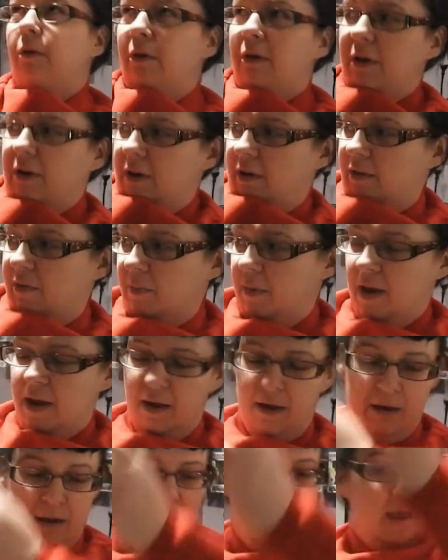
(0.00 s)
goodness me.
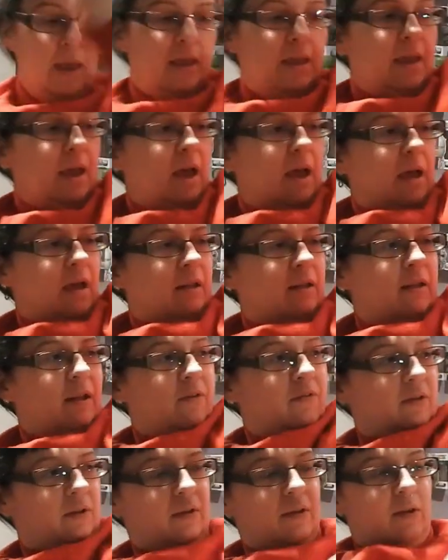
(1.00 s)
Yeah,
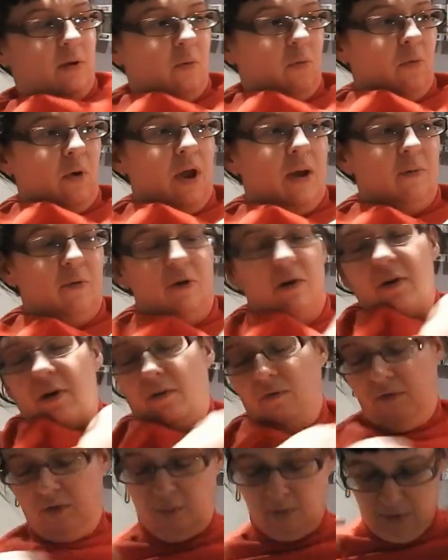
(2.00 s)
definitely way more
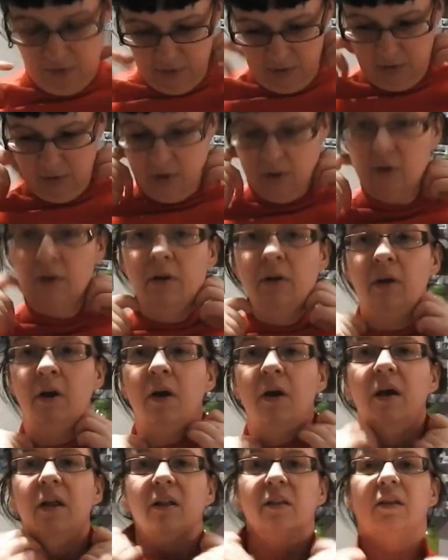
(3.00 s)
comfortable.
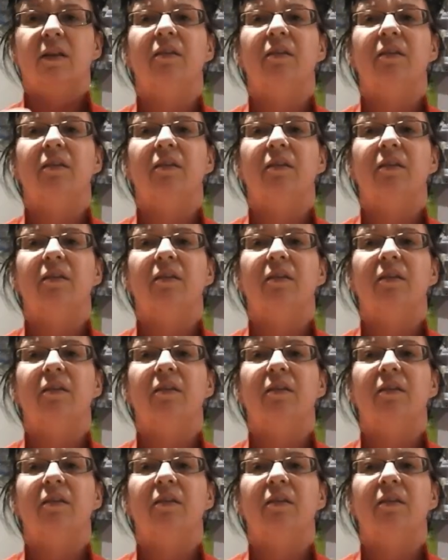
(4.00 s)
A